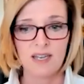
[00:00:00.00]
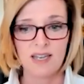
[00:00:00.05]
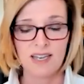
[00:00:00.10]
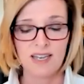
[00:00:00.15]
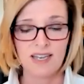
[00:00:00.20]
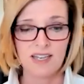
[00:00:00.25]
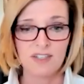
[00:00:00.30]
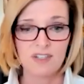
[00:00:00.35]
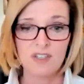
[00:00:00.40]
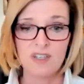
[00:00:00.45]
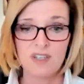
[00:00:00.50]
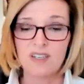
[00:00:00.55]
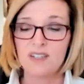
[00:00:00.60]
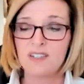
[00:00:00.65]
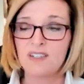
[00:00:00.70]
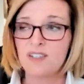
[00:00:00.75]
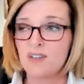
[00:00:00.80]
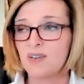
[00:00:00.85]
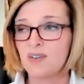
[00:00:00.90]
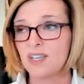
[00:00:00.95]
And
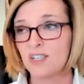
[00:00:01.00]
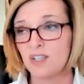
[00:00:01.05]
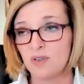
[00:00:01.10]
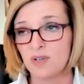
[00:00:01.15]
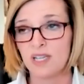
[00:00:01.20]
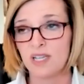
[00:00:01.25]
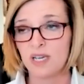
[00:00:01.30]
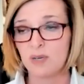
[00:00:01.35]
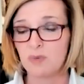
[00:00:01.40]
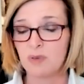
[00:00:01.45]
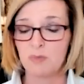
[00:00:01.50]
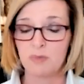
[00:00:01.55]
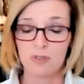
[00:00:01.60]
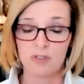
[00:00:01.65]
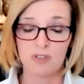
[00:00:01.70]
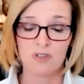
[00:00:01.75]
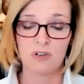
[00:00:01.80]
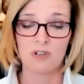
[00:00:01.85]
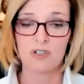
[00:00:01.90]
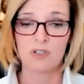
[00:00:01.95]
I know a lot of people
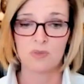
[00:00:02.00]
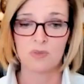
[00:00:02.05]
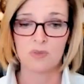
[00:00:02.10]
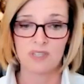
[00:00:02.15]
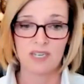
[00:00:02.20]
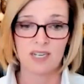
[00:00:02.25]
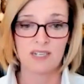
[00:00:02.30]
struggle with